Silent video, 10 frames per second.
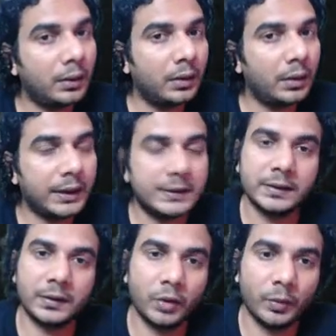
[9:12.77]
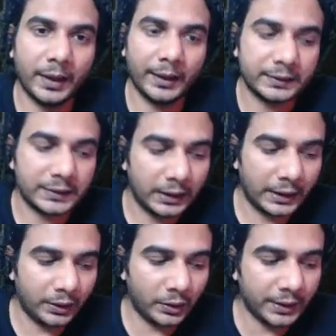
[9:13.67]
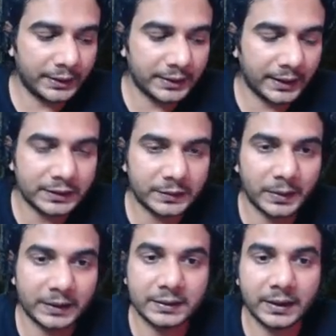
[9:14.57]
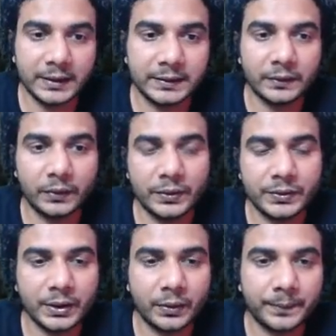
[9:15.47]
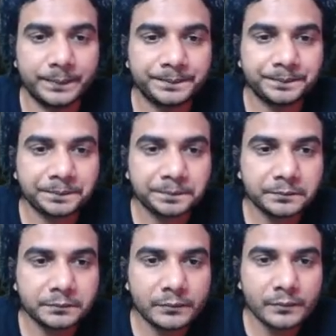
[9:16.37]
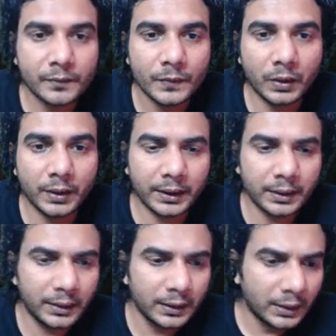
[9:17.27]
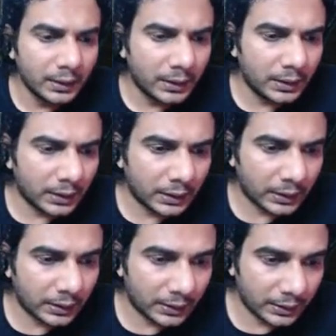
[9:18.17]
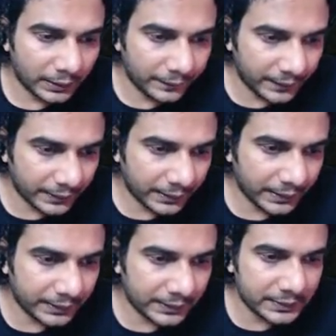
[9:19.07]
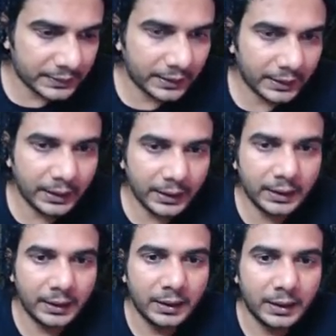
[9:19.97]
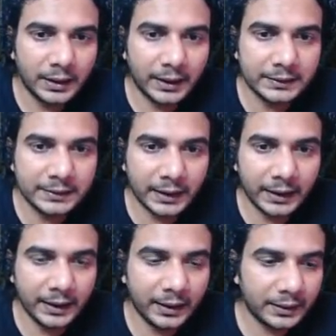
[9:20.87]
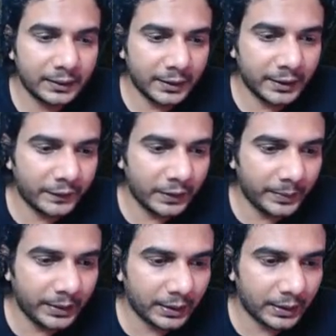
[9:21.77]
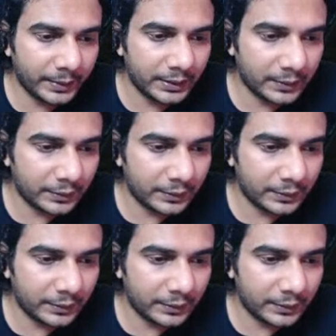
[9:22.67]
X is equal to minus k line, or you can say X plus k is equal to 0. All right. If I take this k as a, then it will be, I mean,